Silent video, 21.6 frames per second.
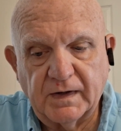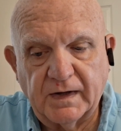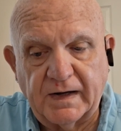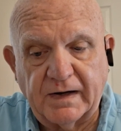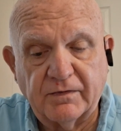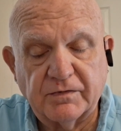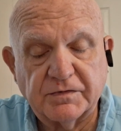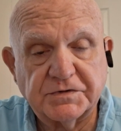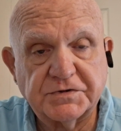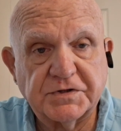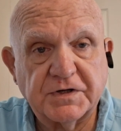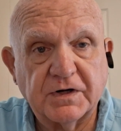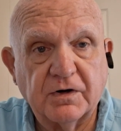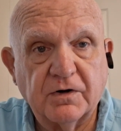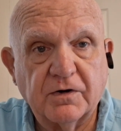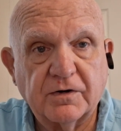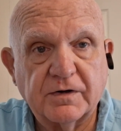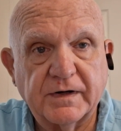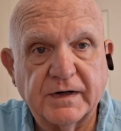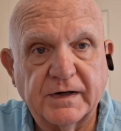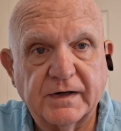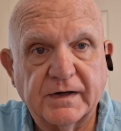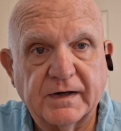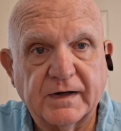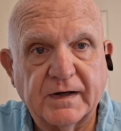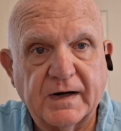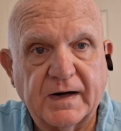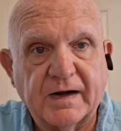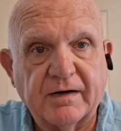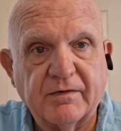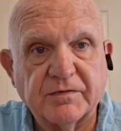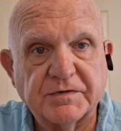I was talking
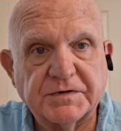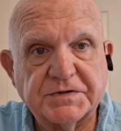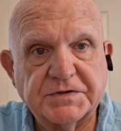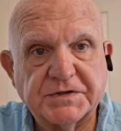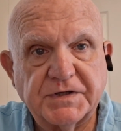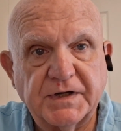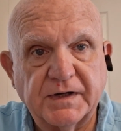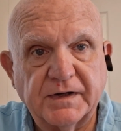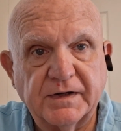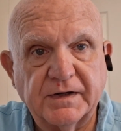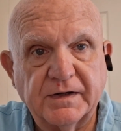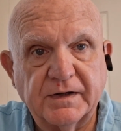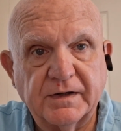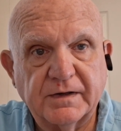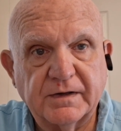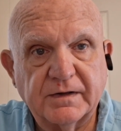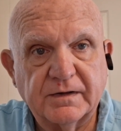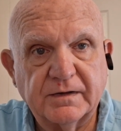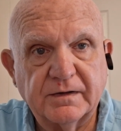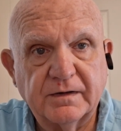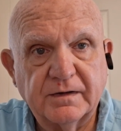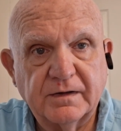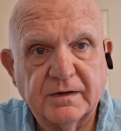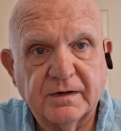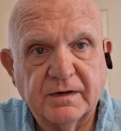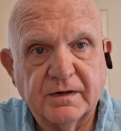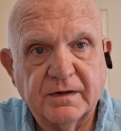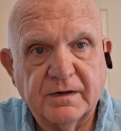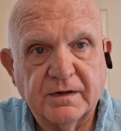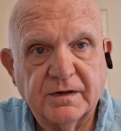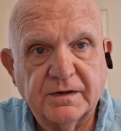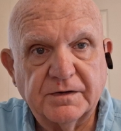and I was singing and
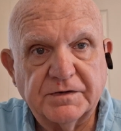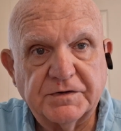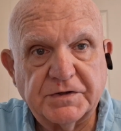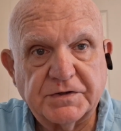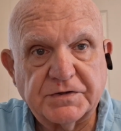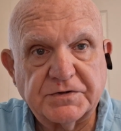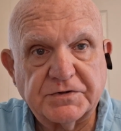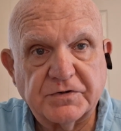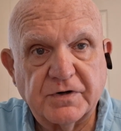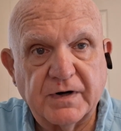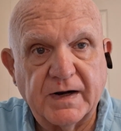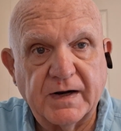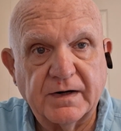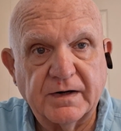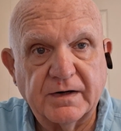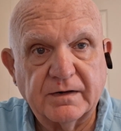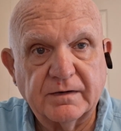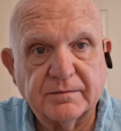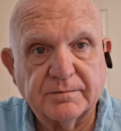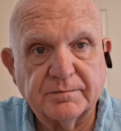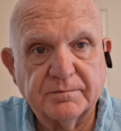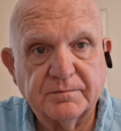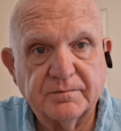just trying to